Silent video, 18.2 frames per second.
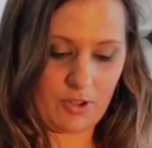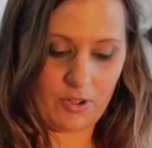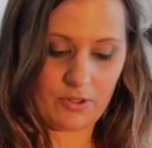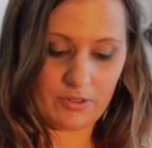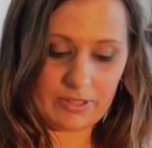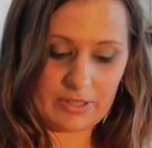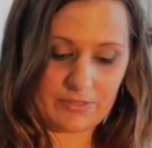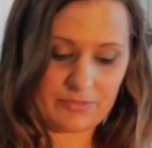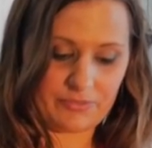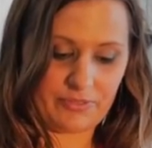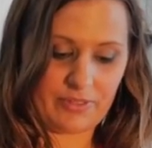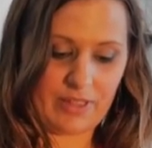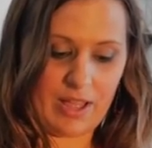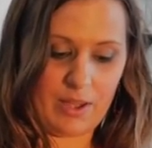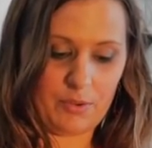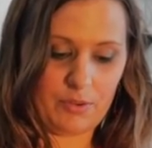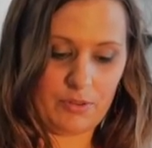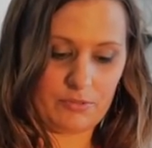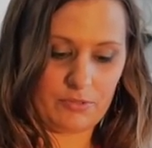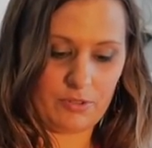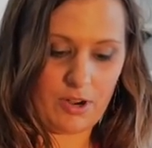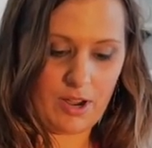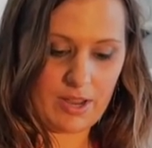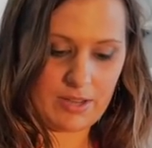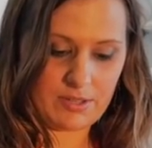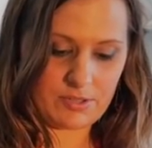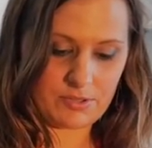cauliflower
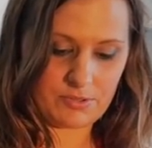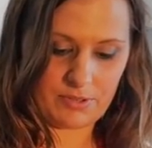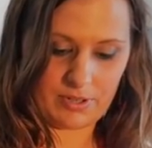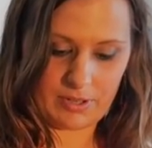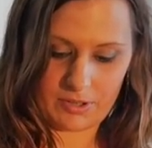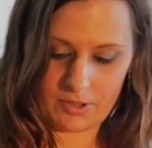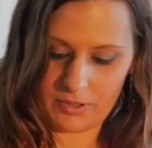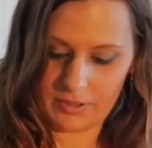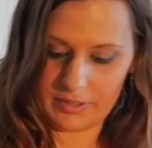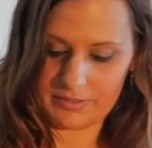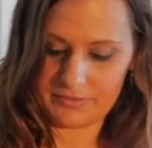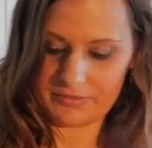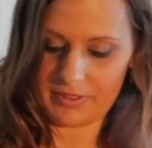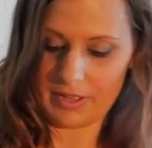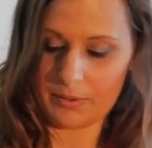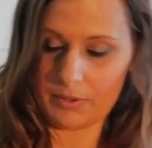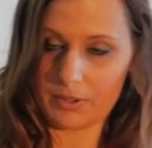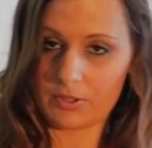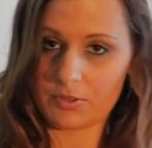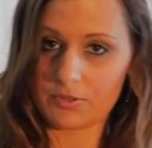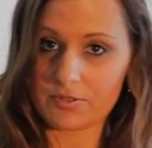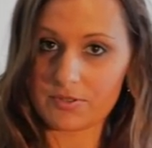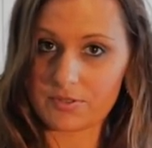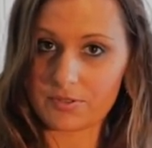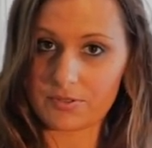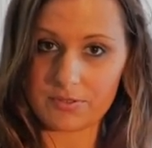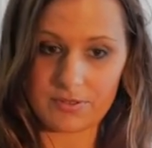rice or our cauliflower
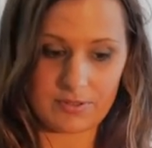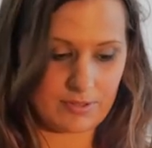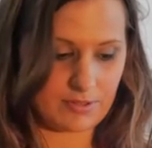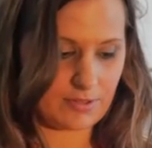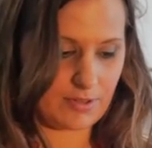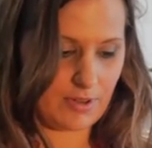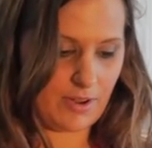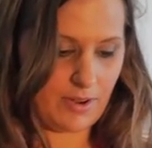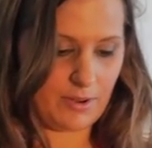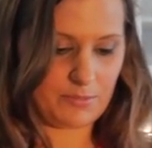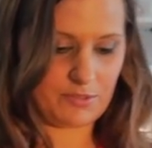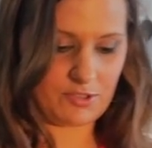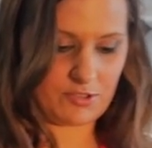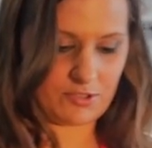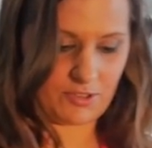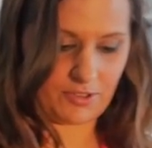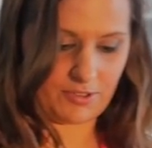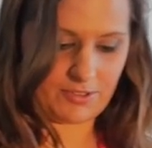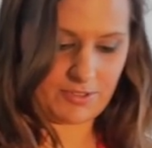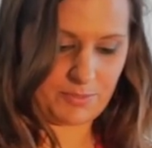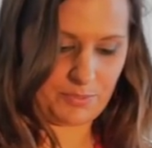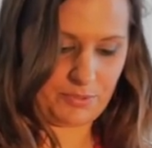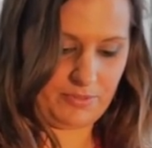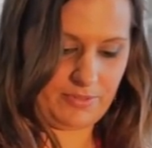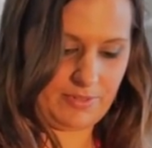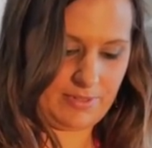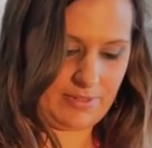couscous. Just going to
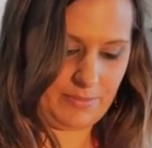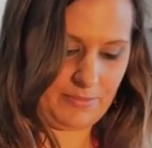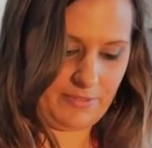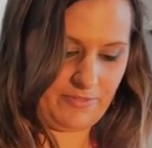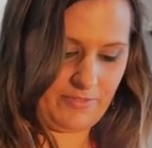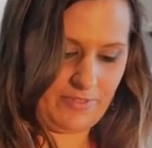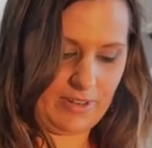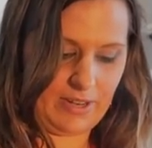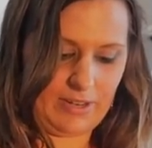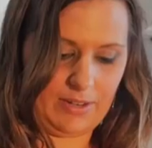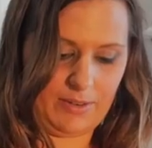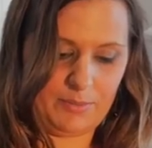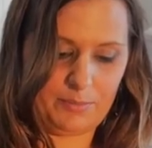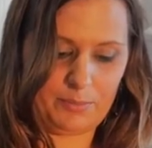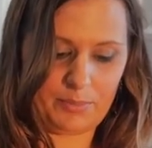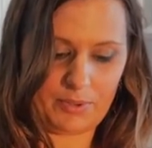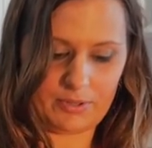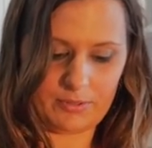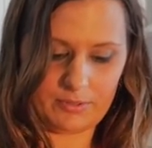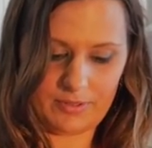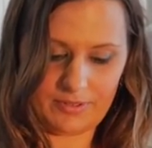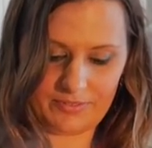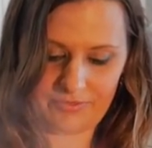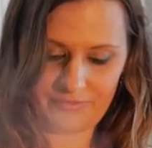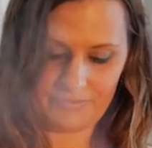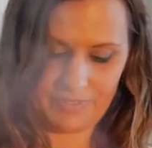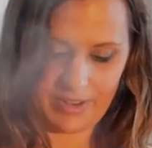put some of it in a bowl
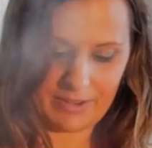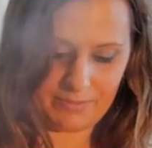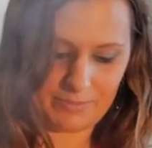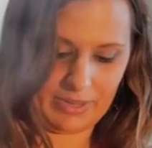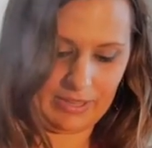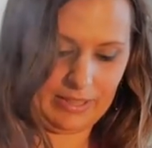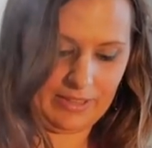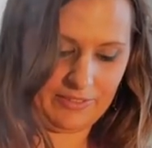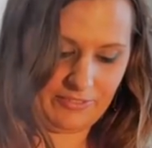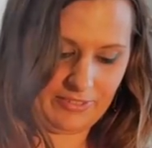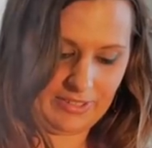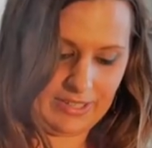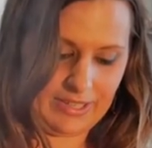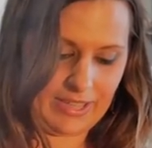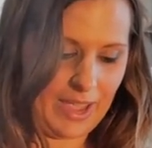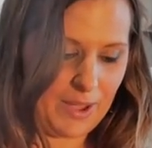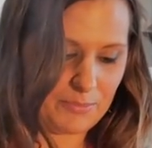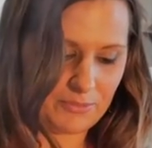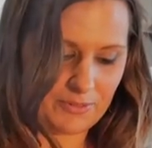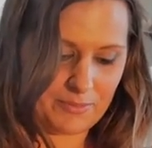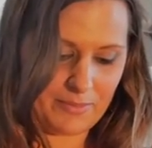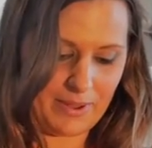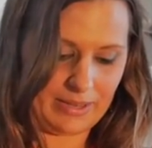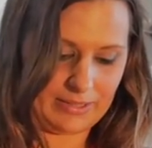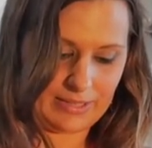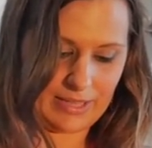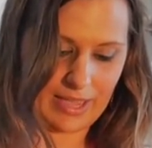and feed my lovely
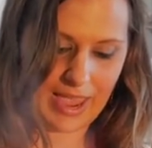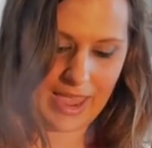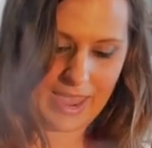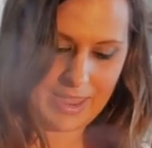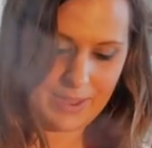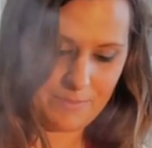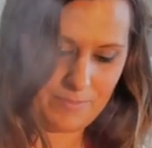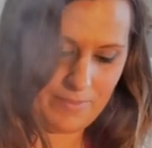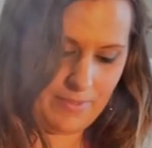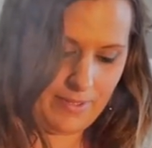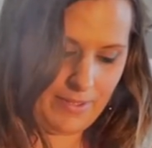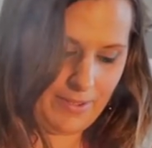cameraman Cam.